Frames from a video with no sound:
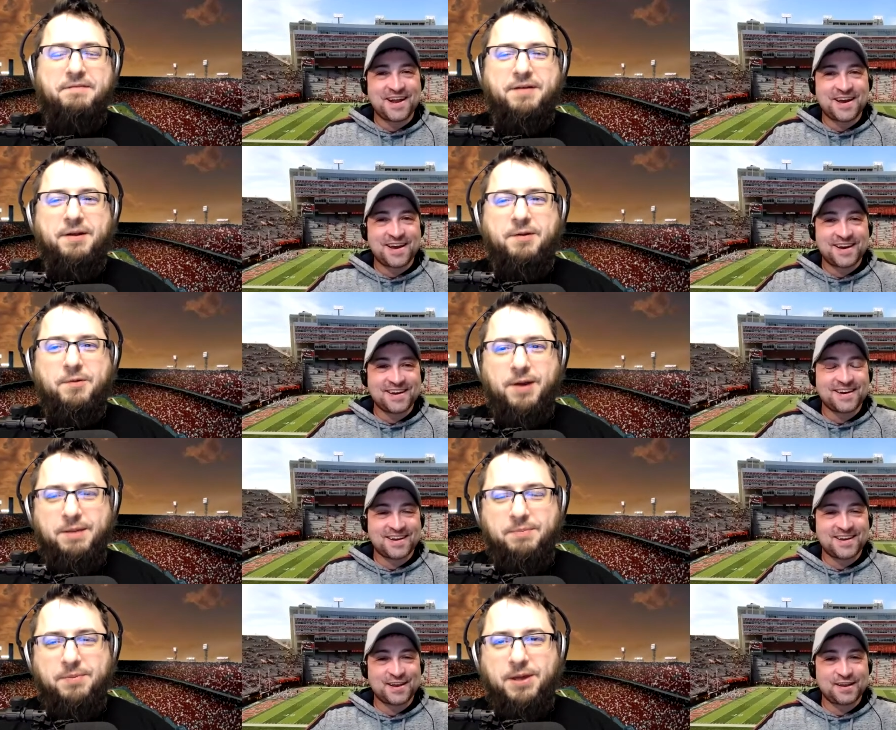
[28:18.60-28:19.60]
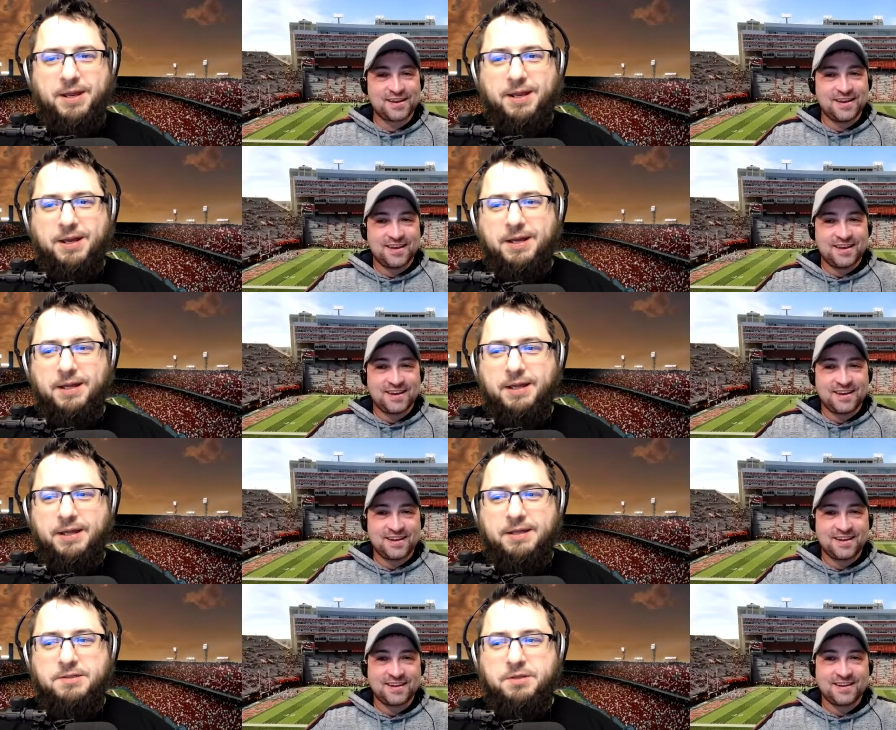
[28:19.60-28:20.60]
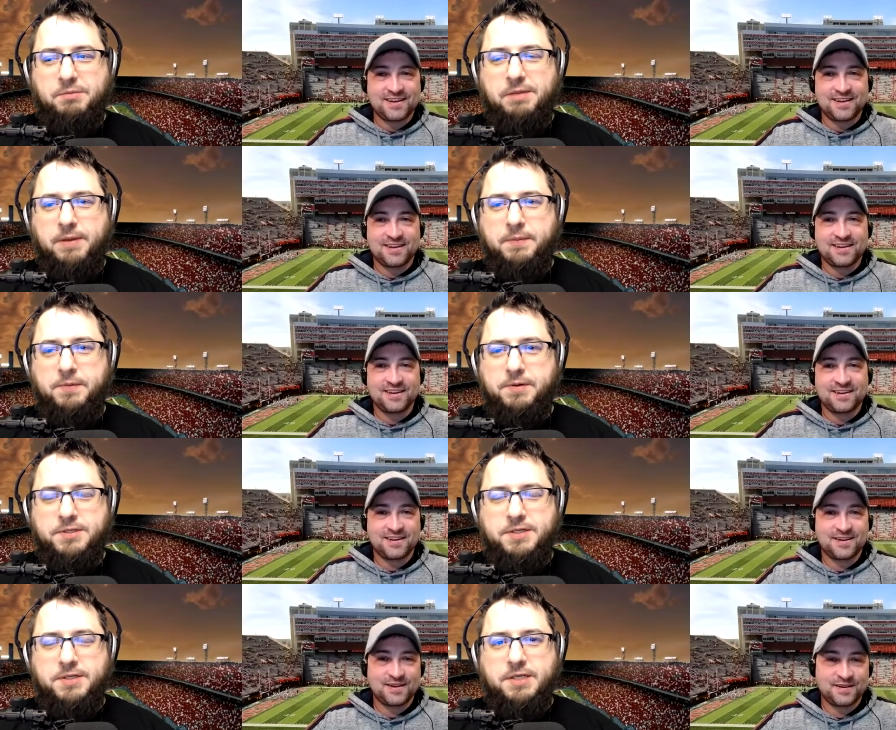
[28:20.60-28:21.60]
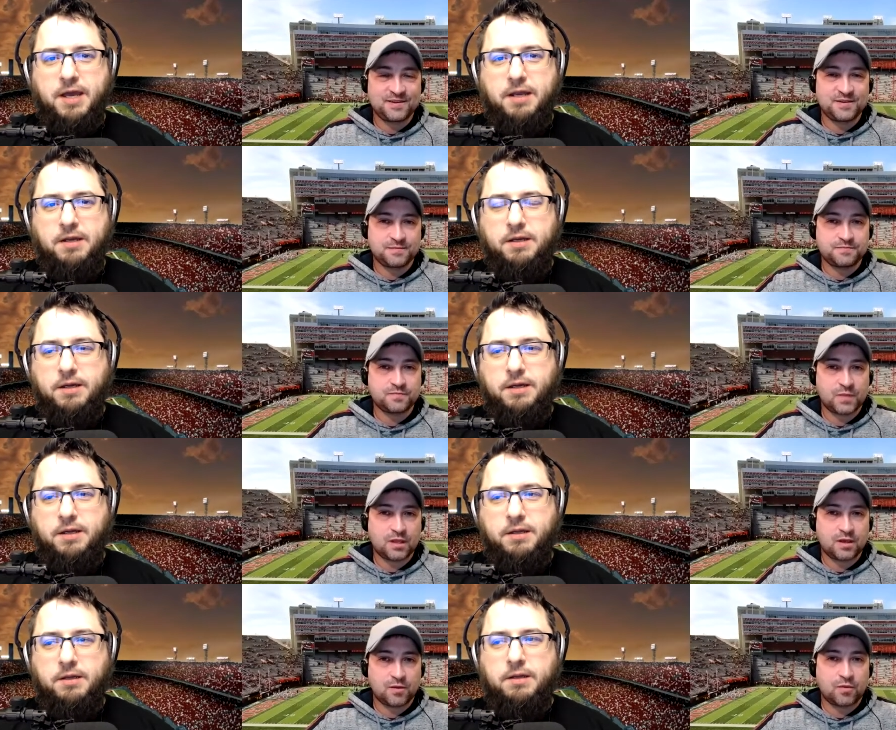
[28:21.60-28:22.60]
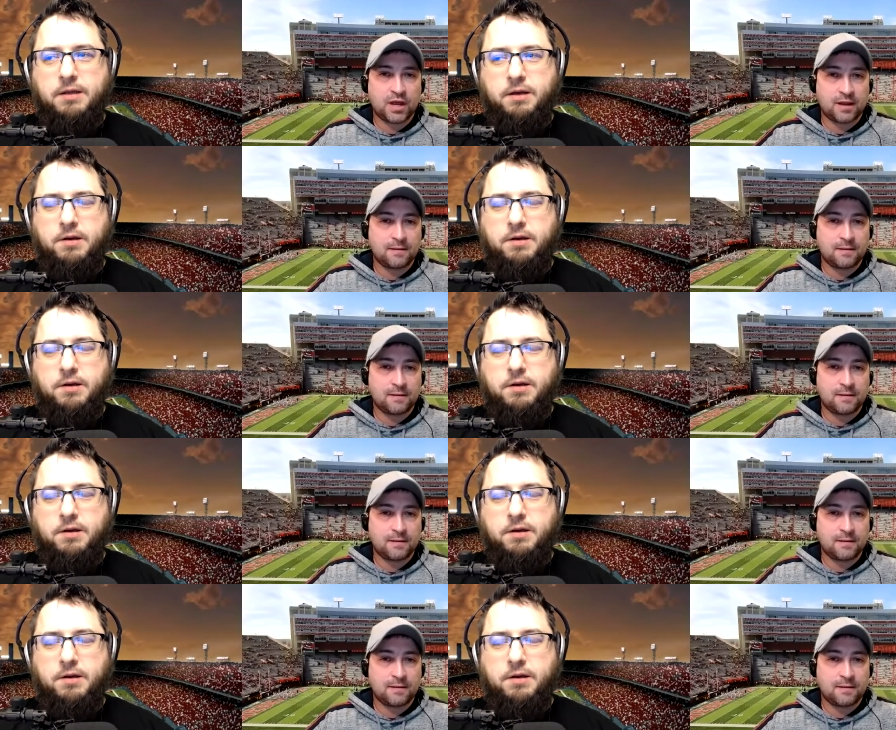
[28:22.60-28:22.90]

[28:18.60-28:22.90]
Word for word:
Speaker 1: Uh, quite a bit. so many people were just excited on right.